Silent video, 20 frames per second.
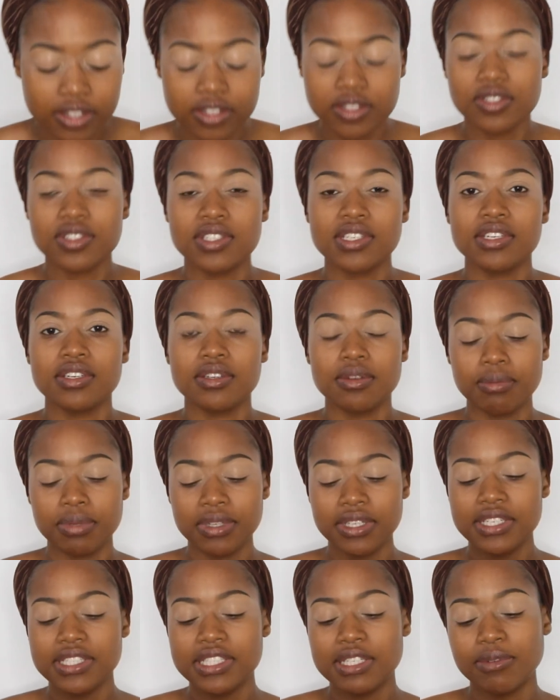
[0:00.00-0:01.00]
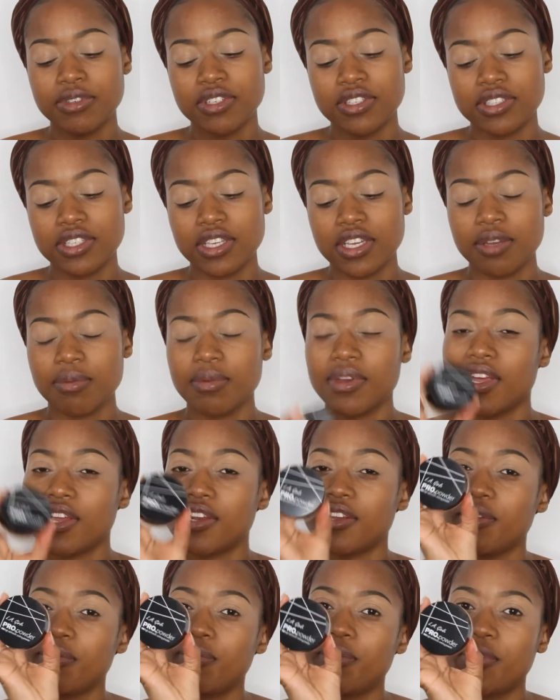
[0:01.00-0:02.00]
to set it in place, I'm going to take my
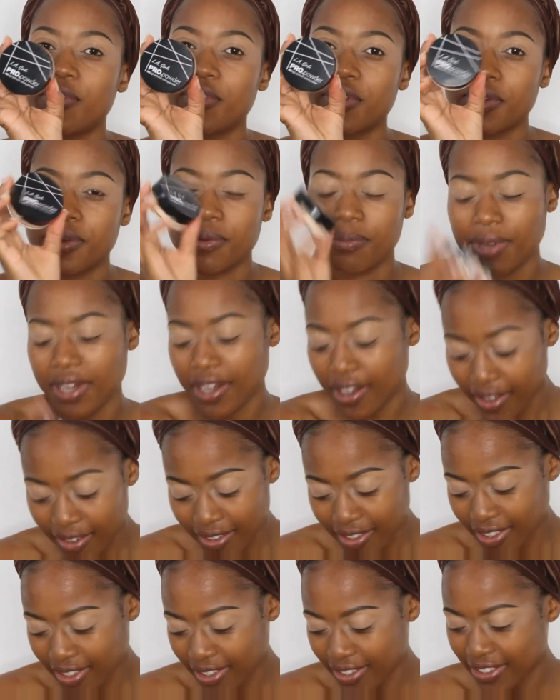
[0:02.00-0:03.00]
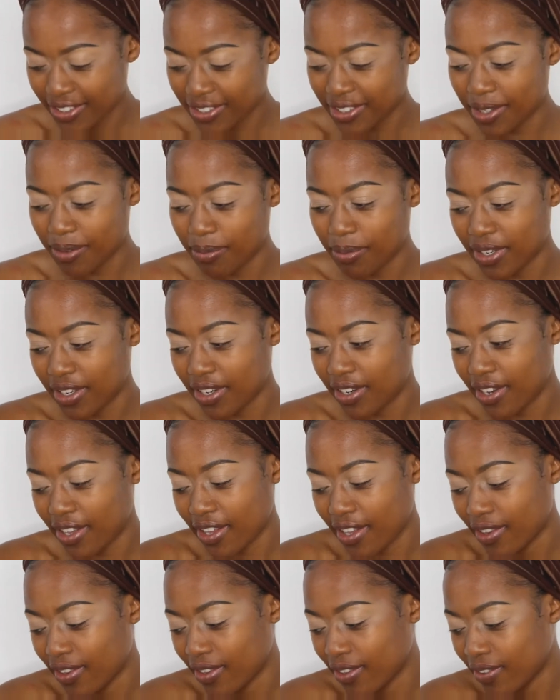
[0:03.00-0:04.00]
LA Pro powder in the shade Banana
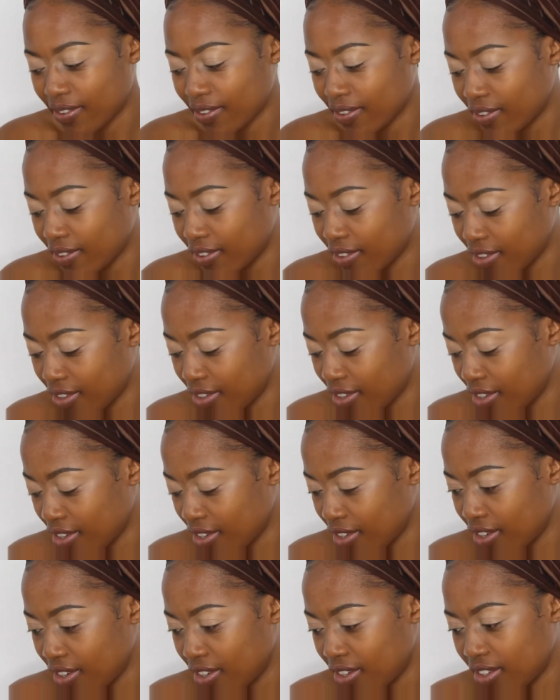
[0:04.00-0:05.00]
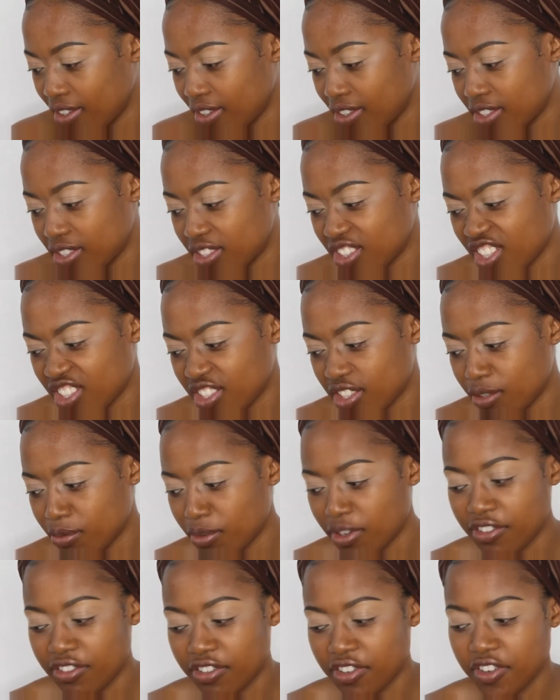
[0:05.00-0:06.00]
Yellow. This is actually
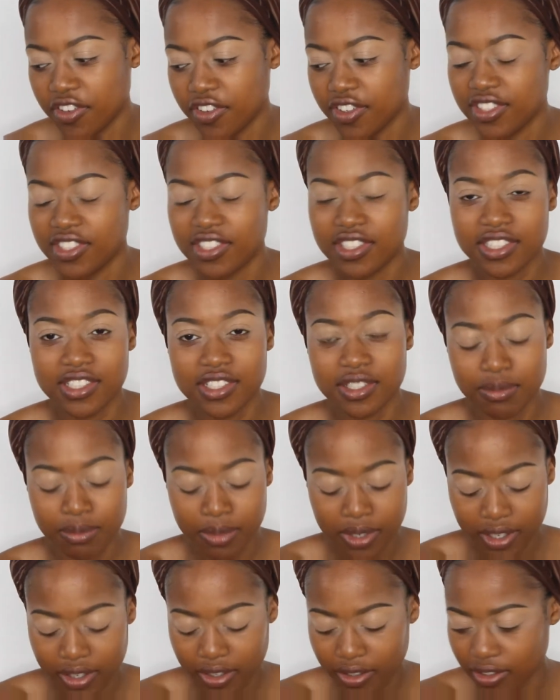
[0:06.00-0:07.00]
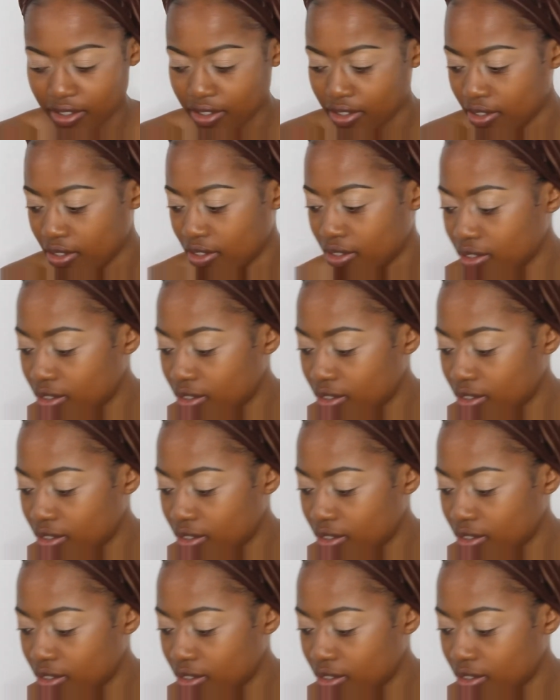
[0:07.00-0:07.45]
my favorite setting powder. I'm